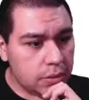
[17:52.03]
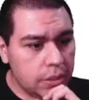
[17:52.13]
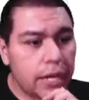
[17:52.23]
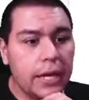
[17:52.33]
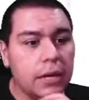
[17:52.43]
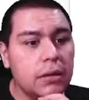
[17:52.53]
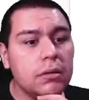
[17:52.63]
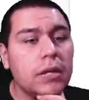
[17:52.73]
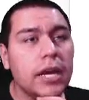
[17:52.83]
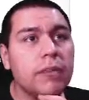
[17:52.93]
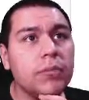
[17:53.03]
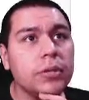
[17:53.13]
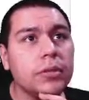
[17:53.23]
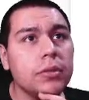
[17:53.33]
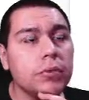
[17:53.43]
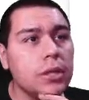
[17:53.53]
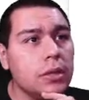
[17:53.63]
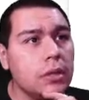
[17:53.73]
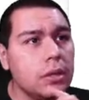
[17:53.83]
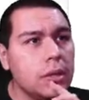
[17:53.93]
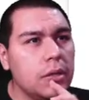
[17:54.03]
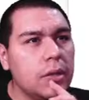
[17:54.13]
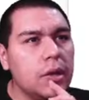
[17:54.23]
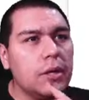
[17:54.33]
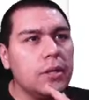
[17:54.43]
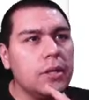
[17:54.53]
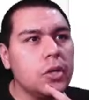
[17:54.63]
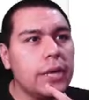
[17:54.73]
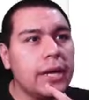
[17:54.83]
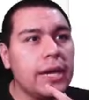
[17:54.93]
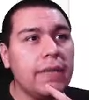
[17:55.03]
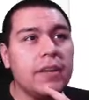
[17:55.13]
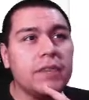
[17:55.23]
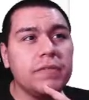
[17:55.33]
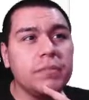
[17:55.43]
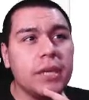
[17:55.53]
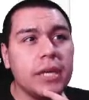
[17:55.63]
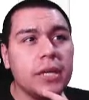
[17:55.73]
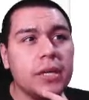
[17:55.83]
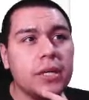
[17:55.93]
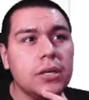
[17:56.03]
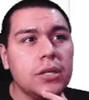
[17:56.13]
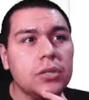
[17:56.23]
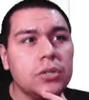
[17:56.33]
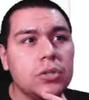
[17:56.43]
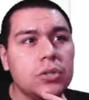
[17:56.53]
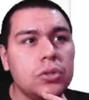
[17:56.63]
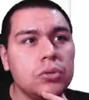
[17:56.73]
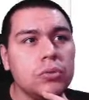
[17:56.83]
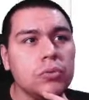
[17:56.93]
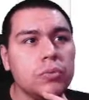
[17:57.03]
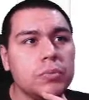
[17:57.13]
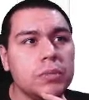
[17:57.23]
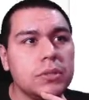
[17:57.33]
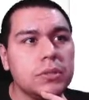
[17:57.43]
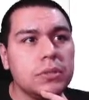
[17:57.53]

Yeah, I have more than 3. Do I have enough to make 2 groups?